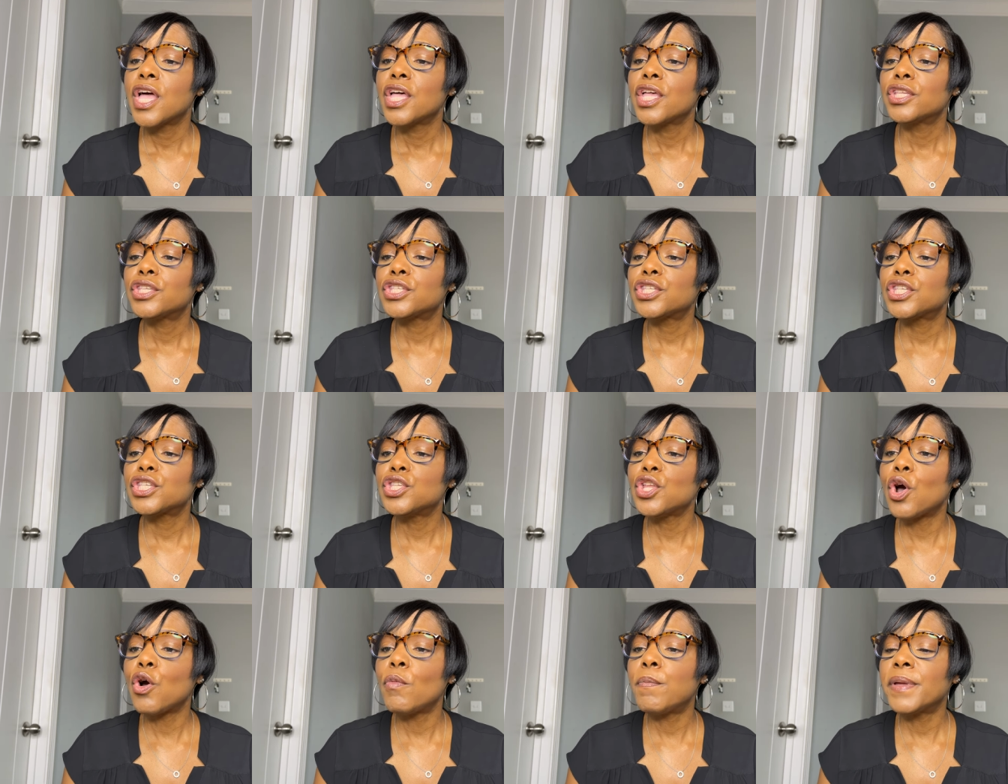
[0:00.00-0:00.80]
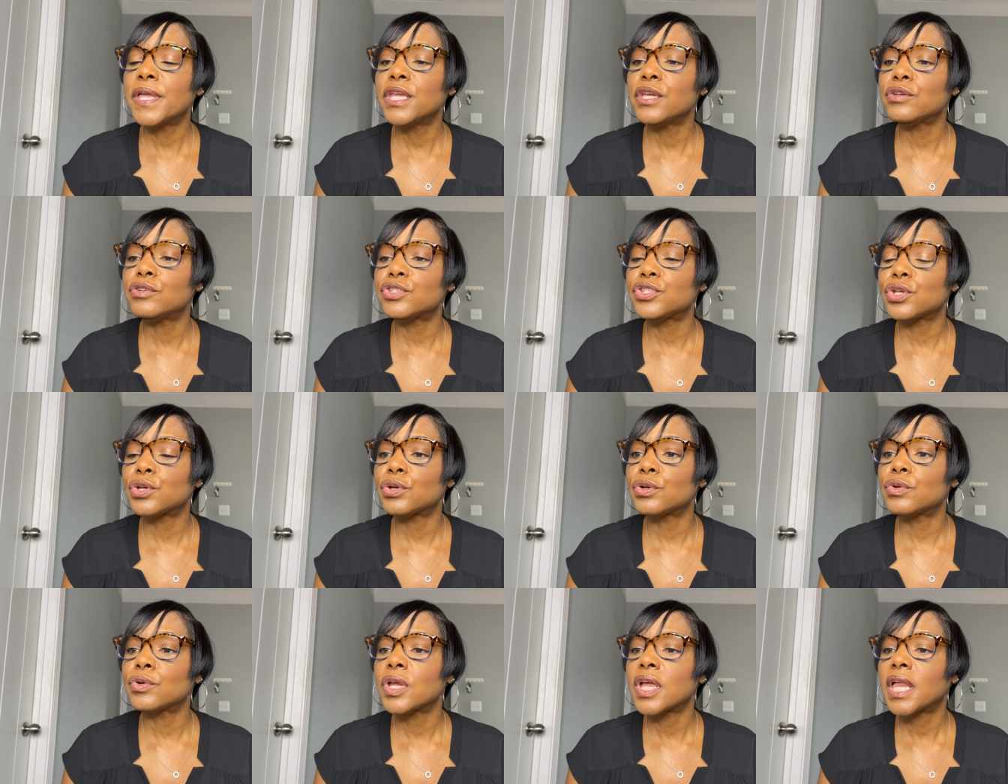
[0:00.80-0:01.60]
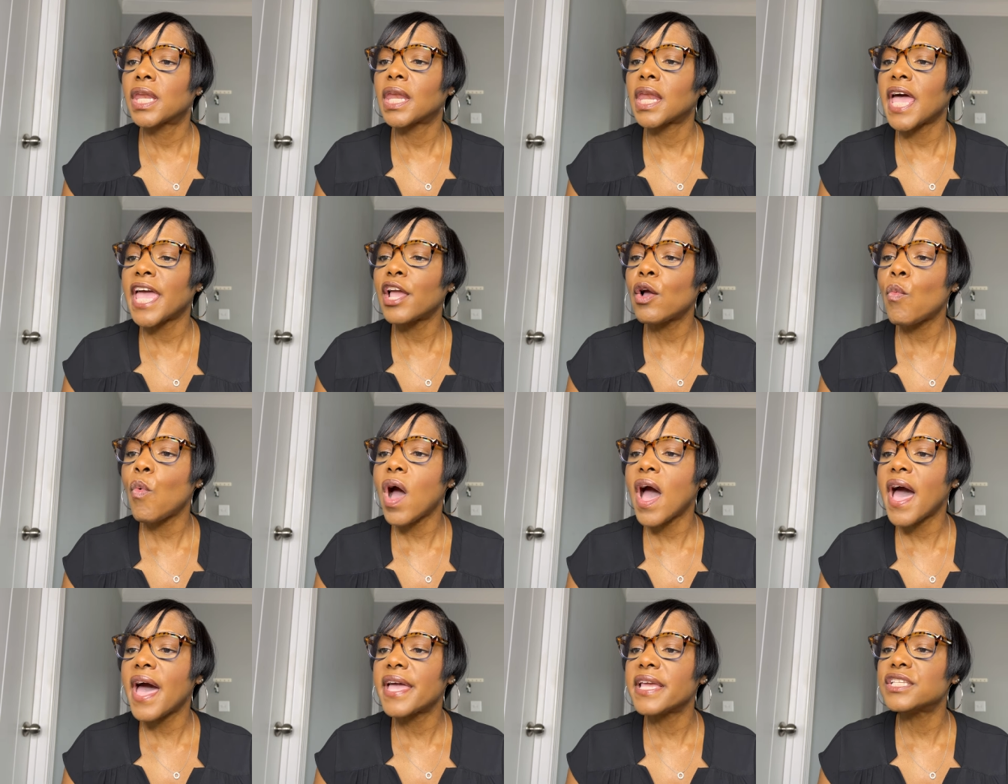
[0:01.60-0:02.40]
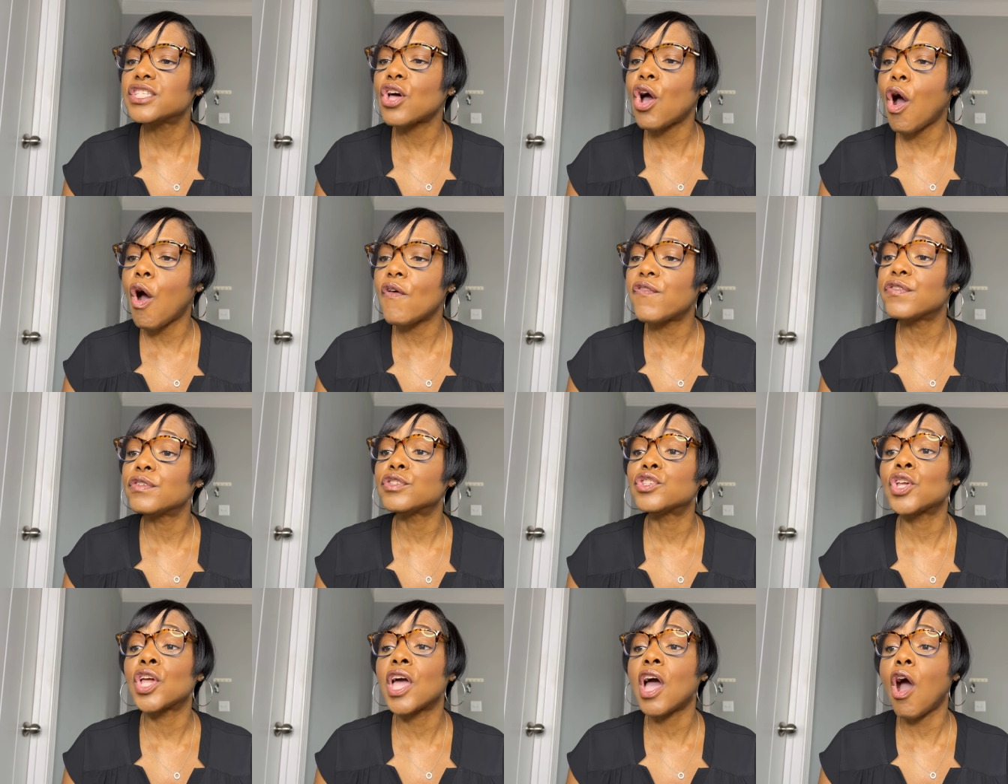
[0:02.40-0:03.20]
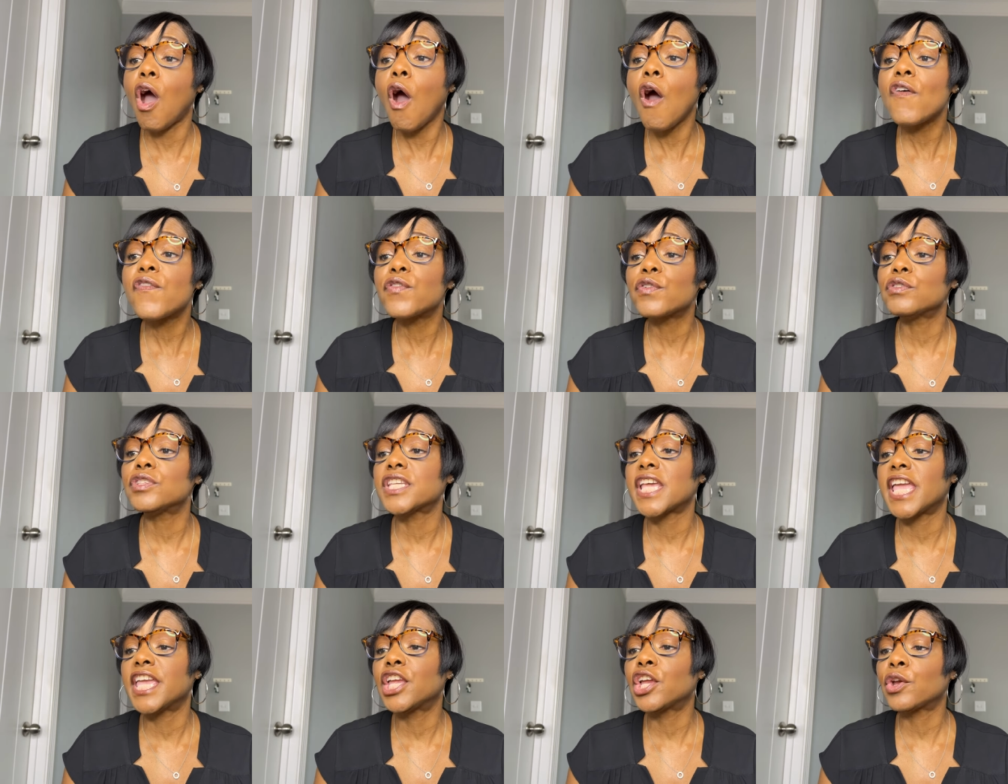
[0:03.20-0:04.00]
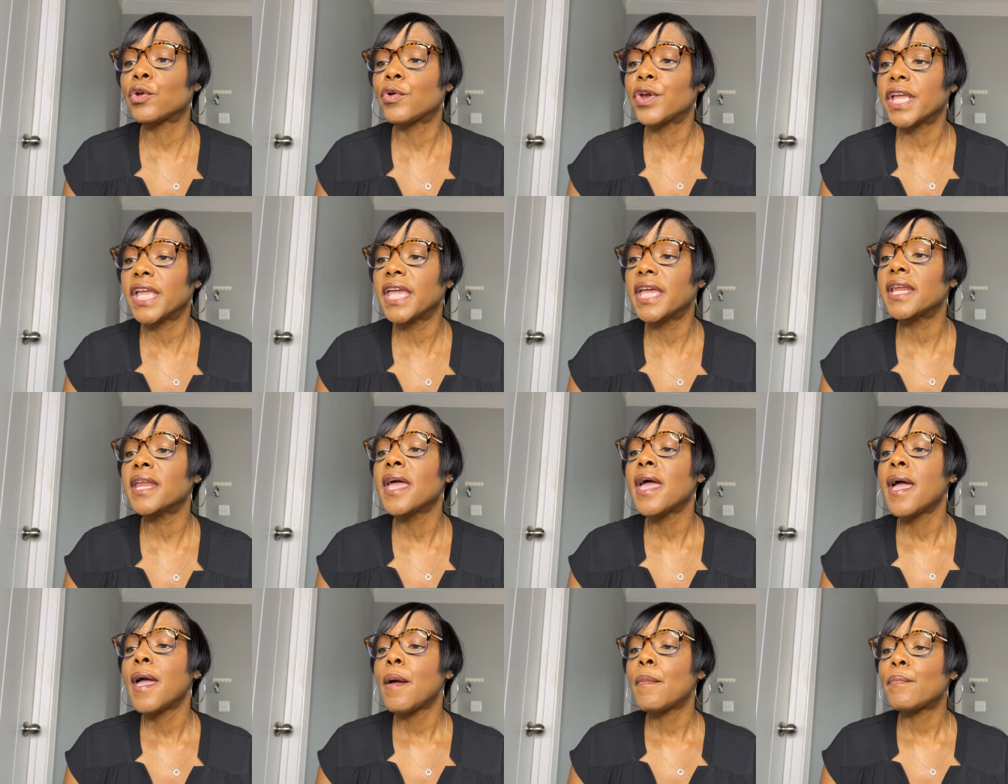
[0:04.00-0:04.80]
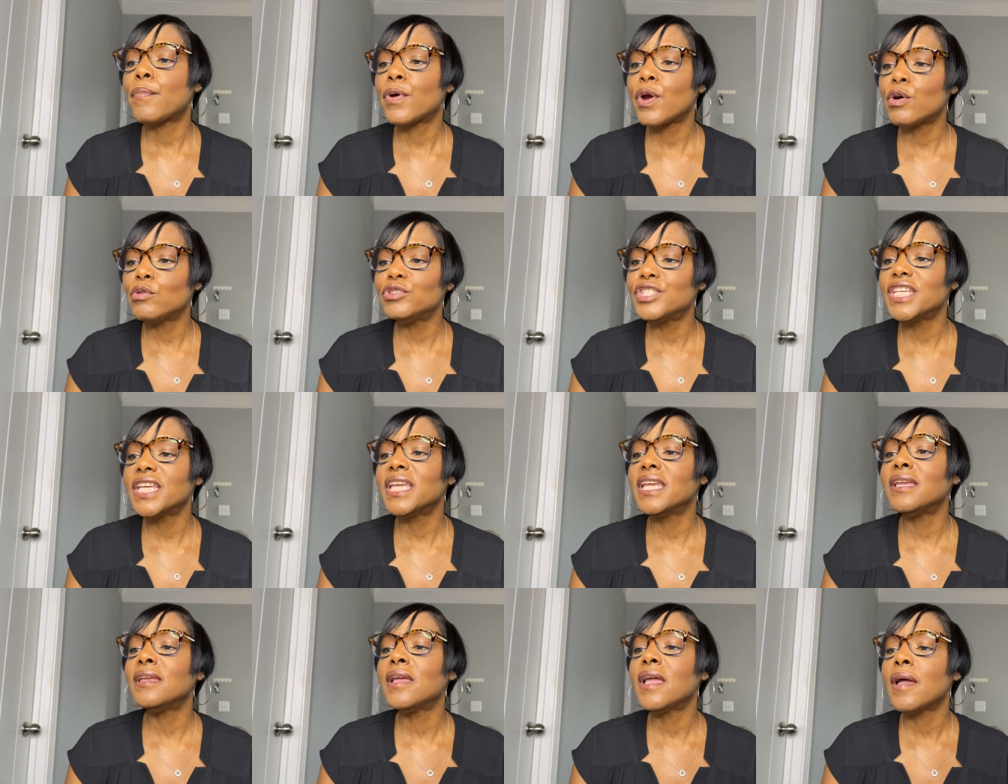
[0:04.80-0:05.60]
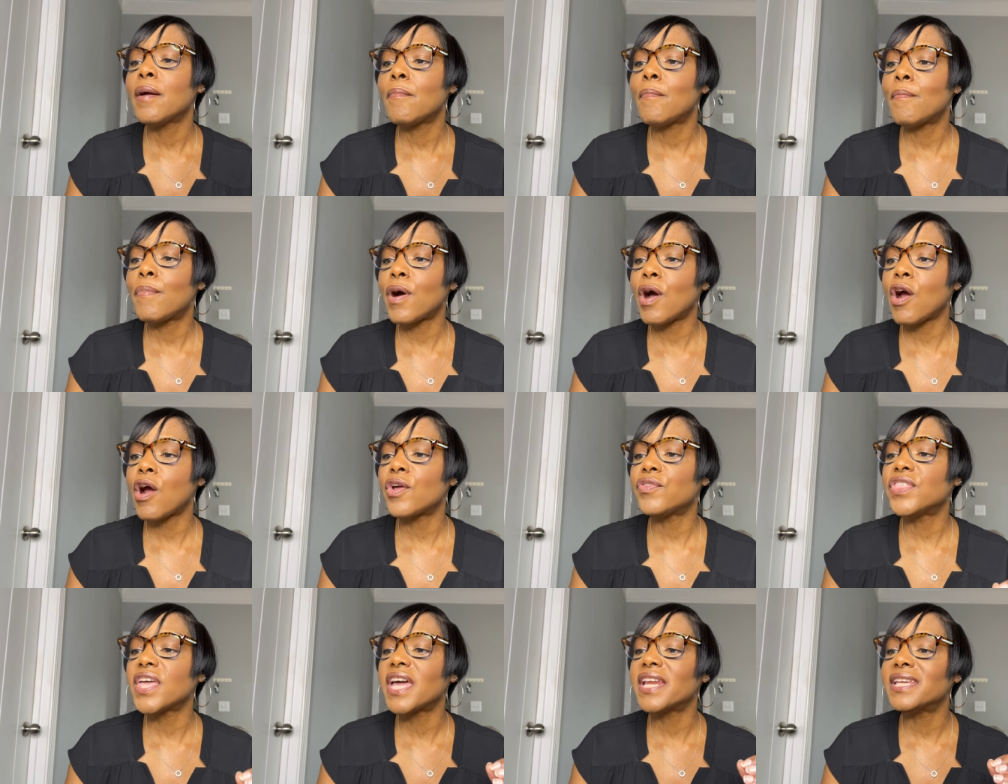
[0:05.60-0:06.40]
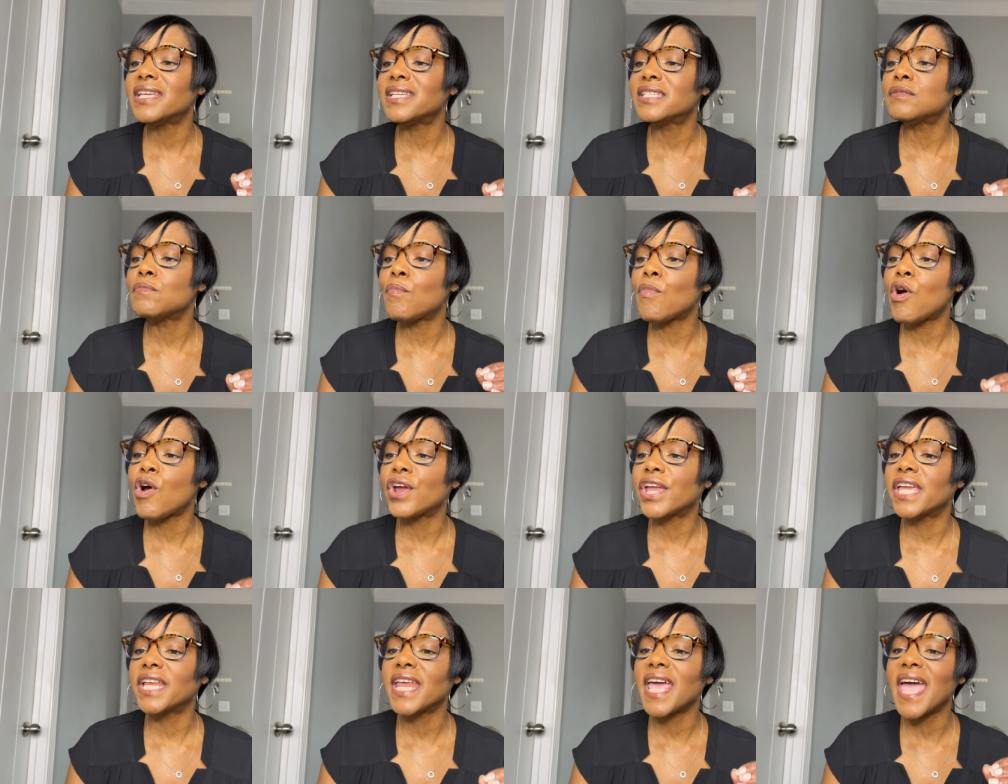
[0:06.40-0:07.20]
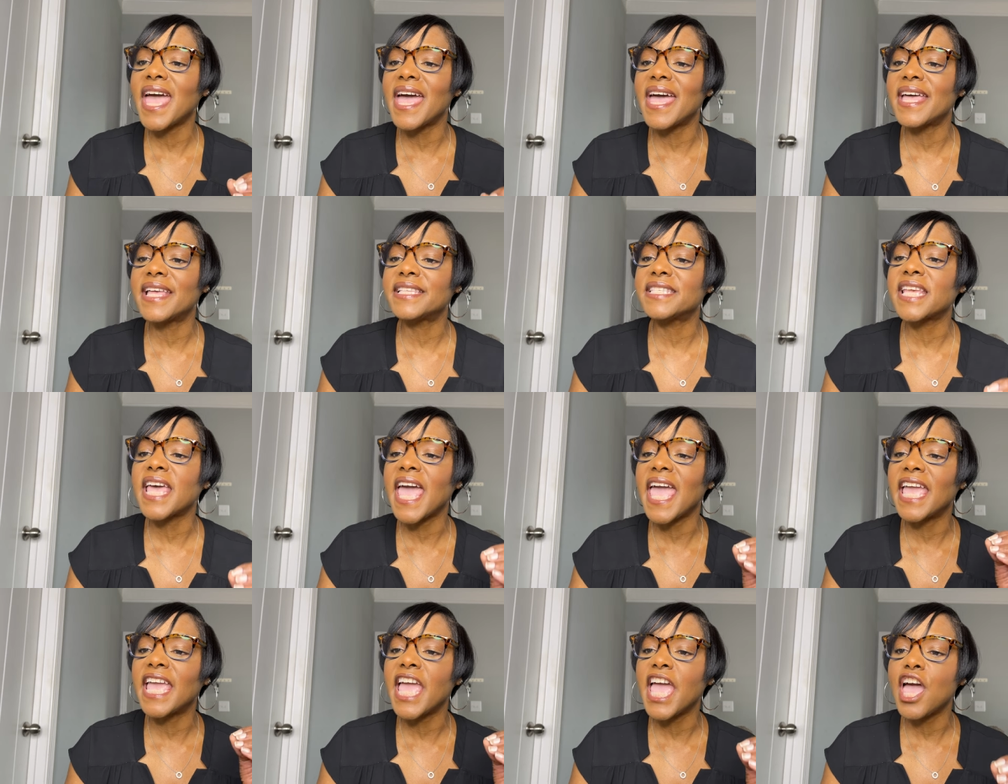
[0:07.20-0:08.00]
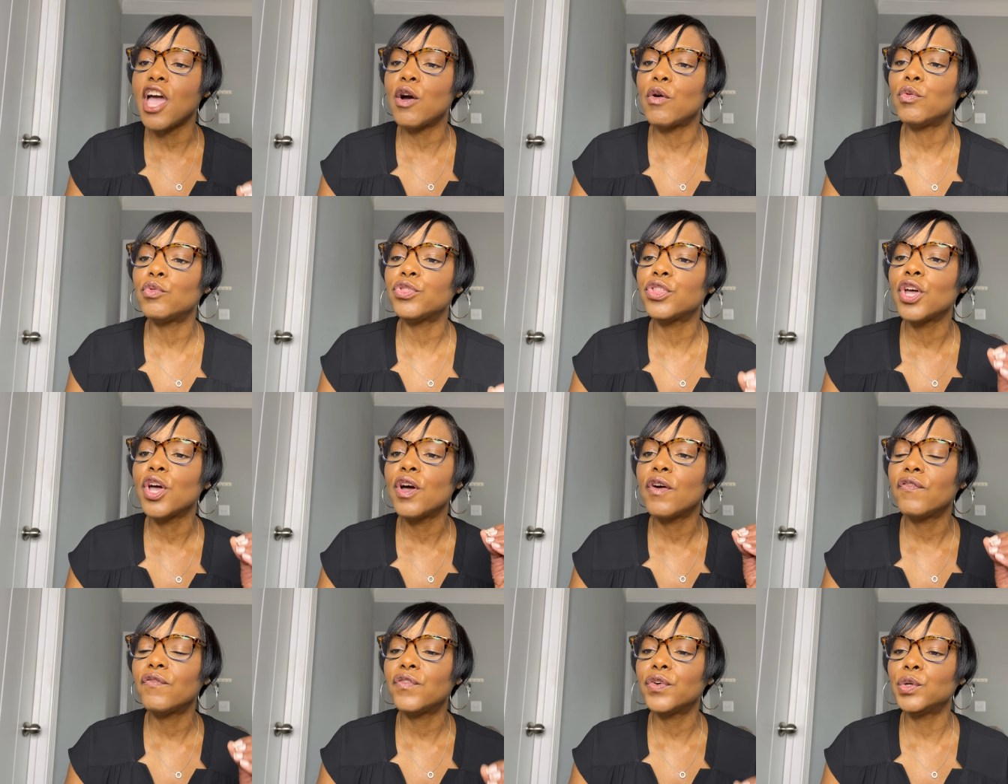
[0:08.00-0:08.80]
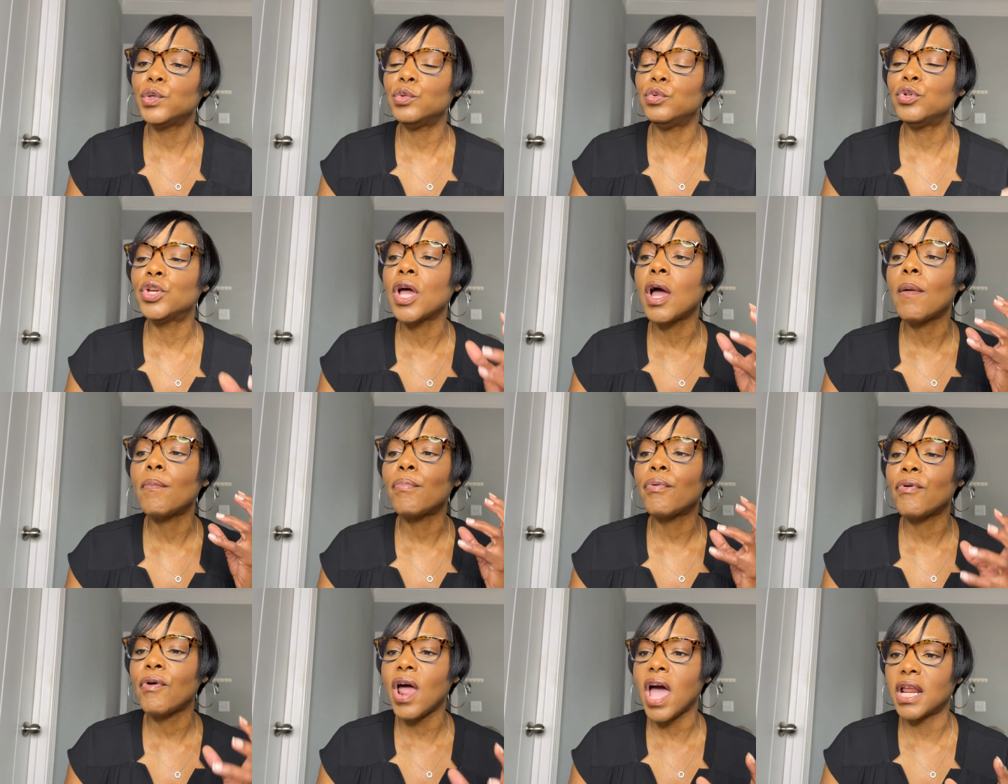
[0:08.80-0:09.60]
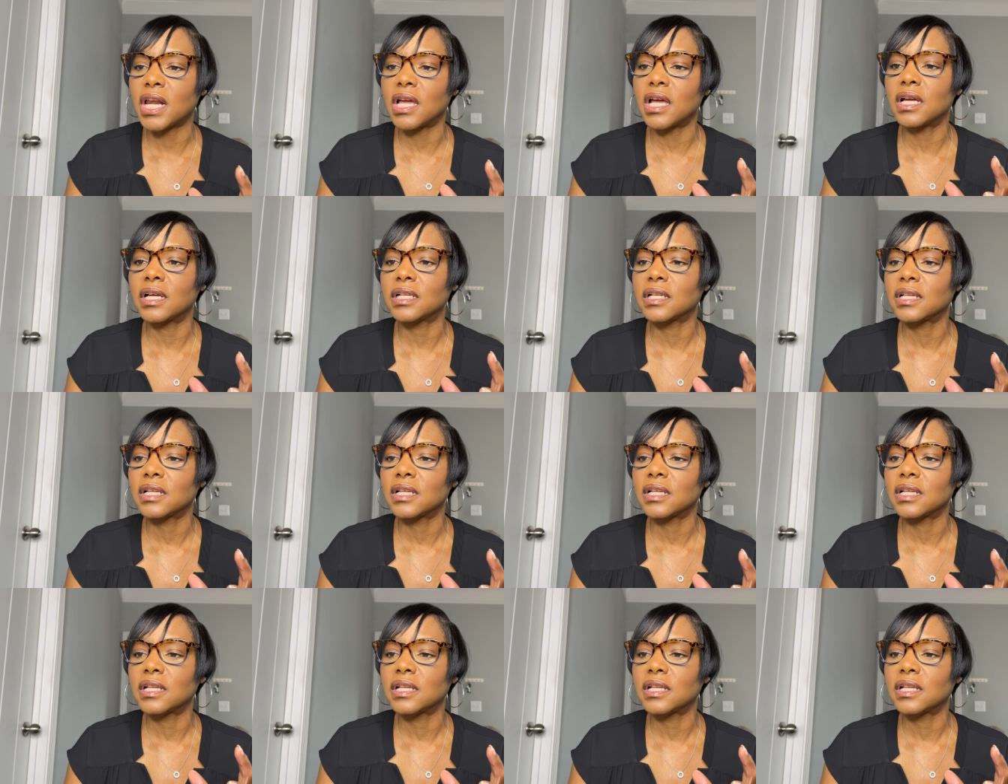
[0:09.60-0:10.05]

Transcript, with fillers: Snowpiercer likewise offers offers a cricket protein bar that is marketed as a health food product.